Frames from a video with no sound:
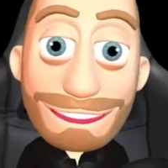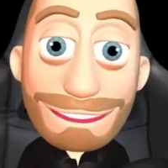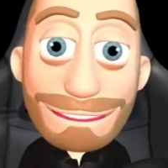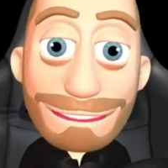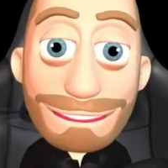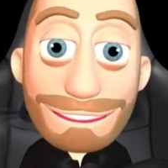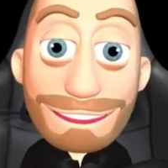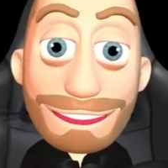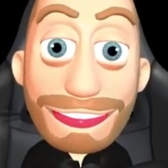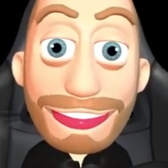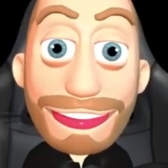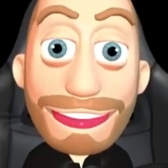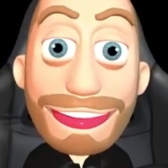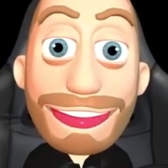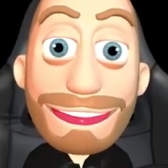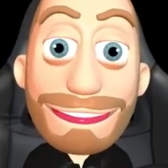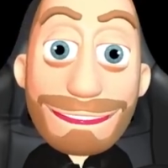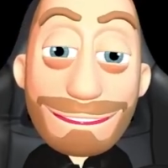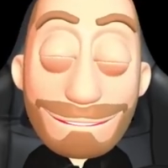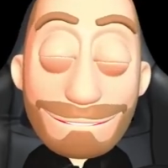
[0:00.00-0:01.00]
So
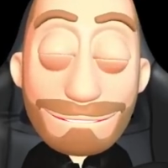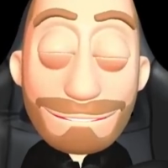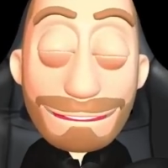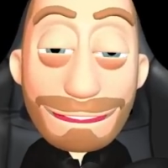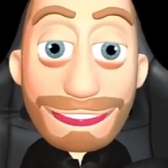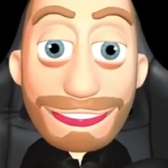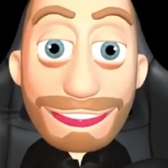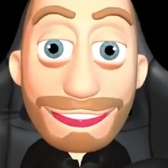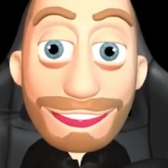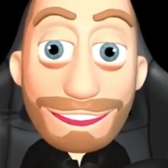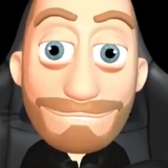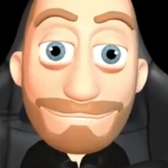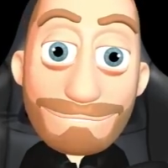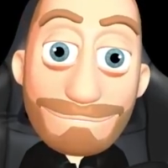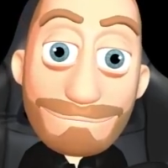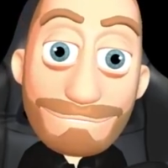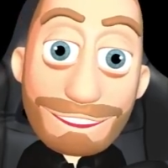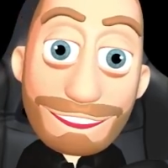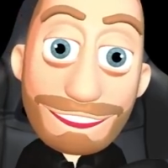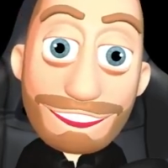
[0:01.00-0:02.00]
that's why we wanted to make
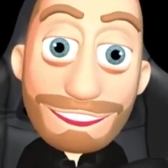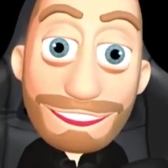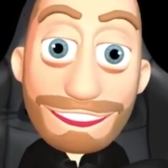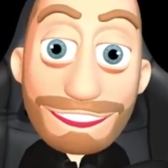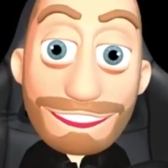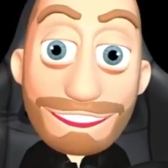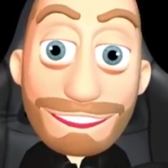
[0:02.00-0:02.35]
sure